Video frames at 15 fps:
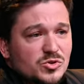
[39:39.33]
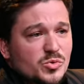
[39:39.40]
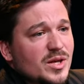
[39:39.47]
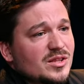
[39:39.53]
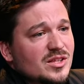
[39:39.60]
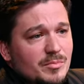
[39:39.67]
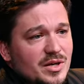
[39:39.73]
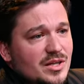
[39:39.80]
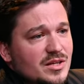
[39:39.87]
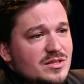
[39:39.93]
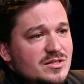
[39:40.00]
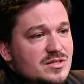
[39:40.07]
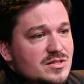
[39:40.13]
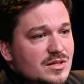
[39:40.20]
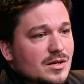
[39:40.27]
20
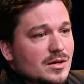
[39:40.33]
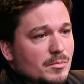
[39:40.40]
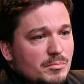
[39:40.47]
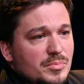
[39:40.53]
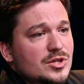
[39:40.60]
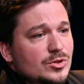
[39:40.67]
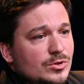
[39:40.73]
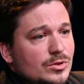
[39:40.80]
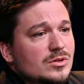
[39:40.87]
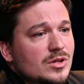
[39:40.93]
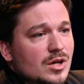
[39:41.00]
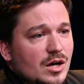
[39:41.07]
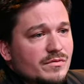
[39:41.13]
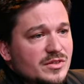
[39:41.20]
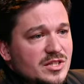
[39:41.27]
minutes uh,
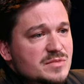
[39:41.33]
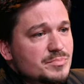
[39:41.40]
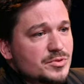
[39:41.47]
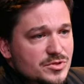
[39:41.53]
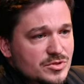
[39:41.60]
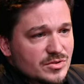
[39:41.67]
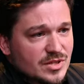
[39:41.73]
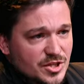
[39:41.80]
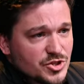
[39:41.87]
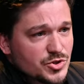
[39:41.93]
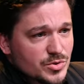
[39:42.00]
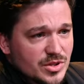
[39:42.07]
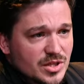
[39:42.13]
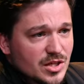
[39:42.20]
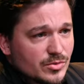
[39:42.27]
B-roll of this person like
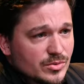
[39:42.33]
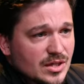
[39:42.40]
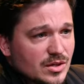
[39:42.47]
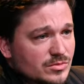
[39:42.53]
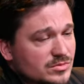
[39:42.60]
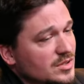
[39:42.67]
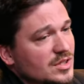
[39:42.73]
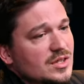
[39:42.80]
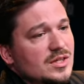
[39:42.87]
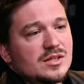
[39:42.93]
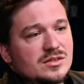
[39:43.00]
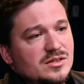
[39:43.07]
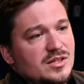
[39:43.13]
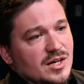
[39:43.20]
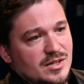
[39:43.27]
shooting around,
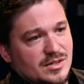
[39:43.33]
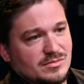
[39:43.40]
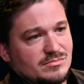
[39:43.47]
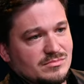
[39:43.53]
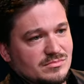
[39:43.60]
done.